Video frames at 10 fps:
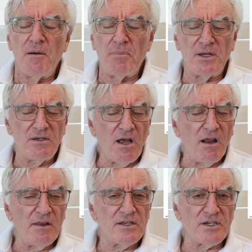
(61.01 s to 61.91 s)
But none
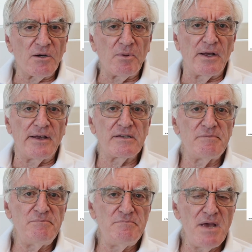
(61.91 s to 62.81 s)
of these airplanes
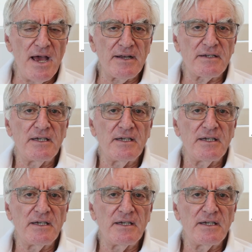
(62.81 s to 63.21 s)
met